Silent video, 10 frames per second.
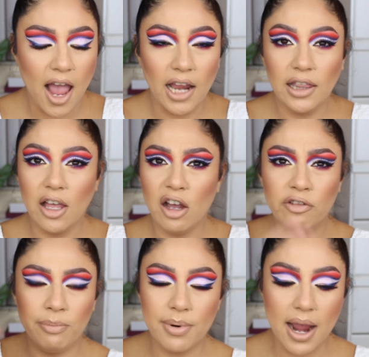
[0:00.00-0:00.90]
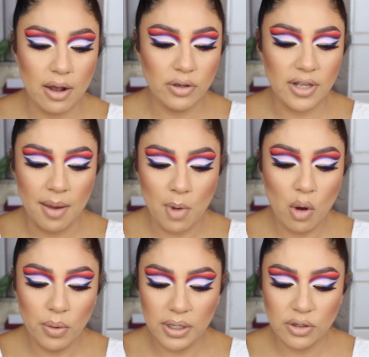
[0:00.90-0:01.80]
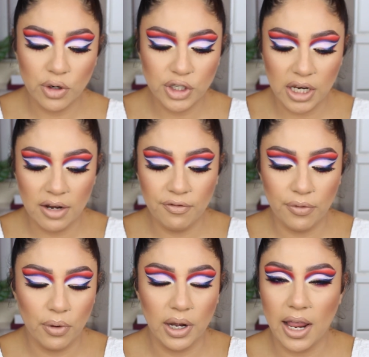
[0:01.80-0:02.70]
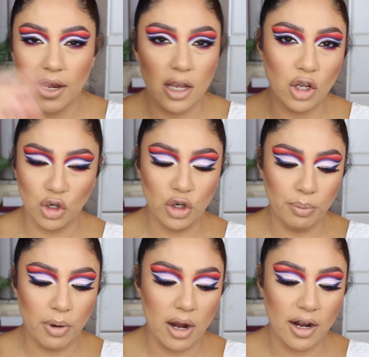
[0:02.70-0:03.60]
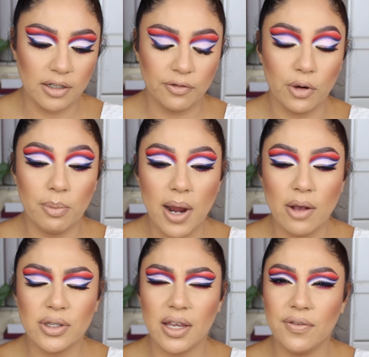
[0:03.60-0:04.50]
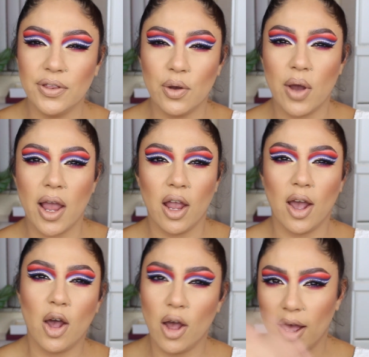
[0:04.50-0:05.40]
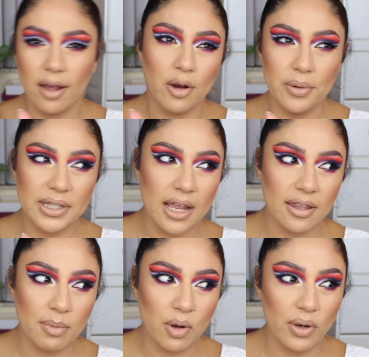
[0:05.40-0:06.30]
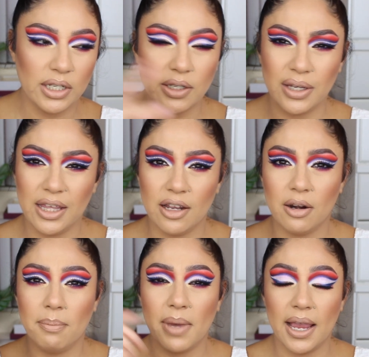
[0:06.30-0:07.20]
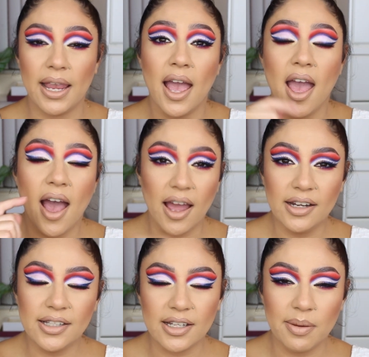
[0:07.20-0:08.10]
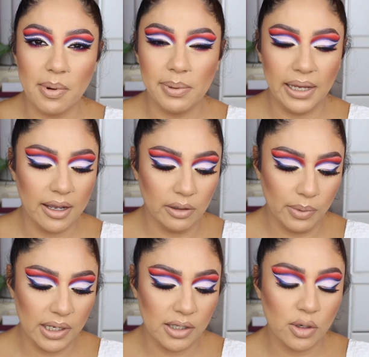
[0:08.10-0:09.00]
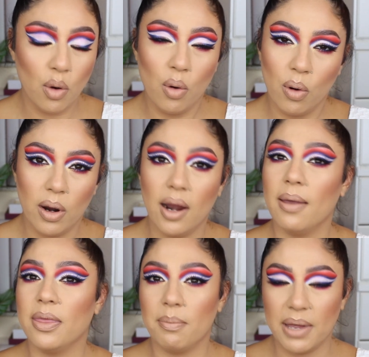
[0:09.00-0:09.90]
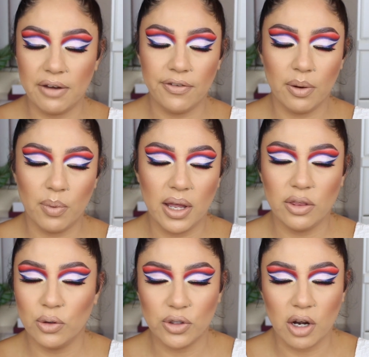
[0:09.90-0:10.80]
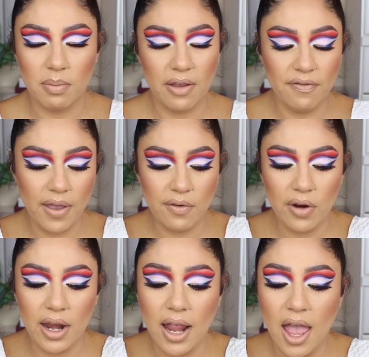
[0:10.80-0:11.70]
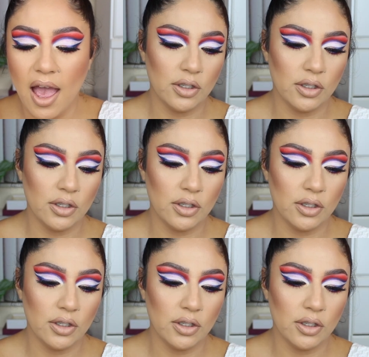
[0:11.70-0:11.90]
I love brows. I'm always searching for like good products for brows, even though I always end up going to either my Anastasia Beverly Hills ones or the Benefit one. Those are my favorite.